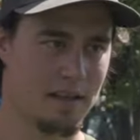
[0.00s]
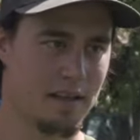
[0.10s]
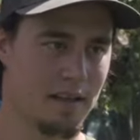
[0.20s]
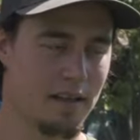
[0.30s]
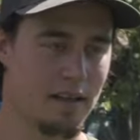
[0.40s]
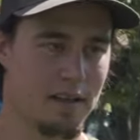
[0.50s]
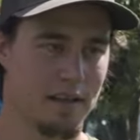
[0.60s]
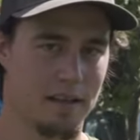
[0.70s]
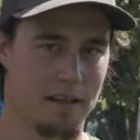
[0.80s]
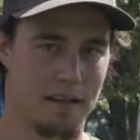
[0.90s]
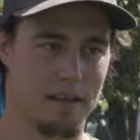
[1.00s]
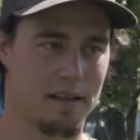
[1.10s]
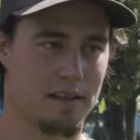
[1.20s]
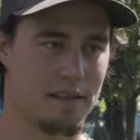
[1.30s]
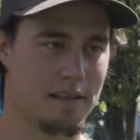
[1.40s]

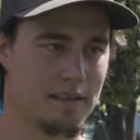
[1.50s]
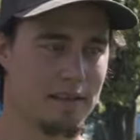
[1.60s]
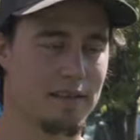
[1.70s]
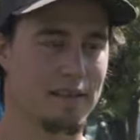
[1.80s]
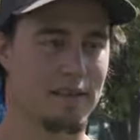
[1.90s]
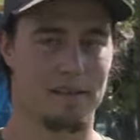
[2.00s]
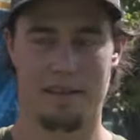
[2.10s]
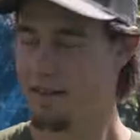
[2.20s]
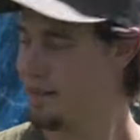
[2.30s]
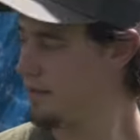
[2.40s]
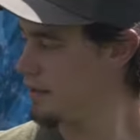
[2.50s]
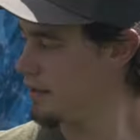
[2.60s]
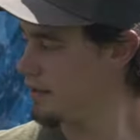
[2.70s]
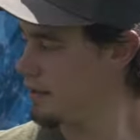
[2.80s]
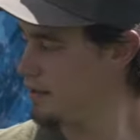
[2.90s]

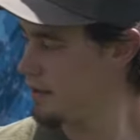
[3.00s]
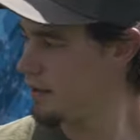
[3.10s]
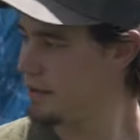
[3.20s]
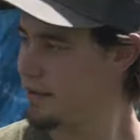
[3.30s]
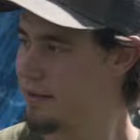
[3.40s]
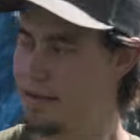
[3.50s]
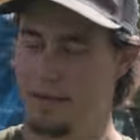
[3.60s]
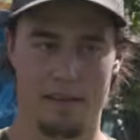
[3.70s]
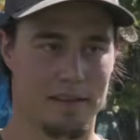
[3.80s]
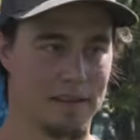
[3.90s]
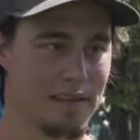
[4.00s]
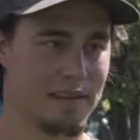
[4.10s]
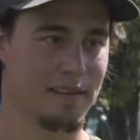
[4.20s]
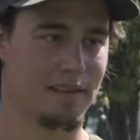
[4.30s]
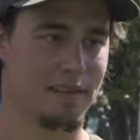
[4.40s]

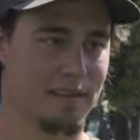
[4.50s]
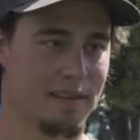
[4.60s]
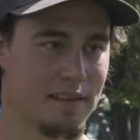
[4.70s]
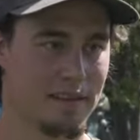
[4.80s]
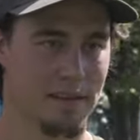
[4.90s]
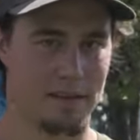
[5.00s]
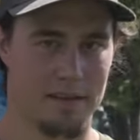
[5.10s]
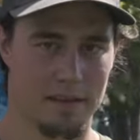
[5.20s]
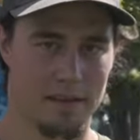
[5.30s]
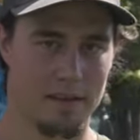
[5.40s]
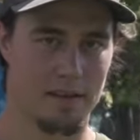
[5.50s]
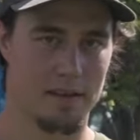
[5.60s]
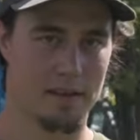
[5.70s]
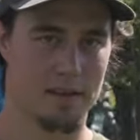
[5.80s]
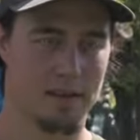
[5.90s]

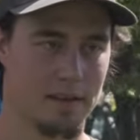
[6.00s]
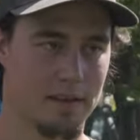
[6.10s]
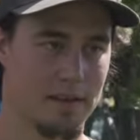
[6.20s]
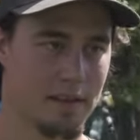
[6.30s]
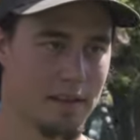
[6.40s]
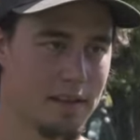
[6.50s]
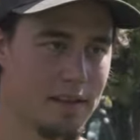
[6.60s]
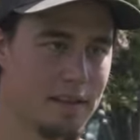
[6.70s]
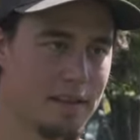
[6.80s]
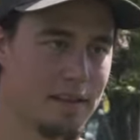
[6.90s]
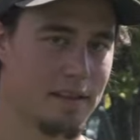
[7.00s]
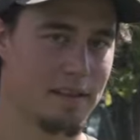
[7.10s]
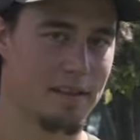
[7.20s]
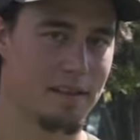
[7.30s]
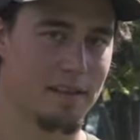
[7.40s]
[no speech]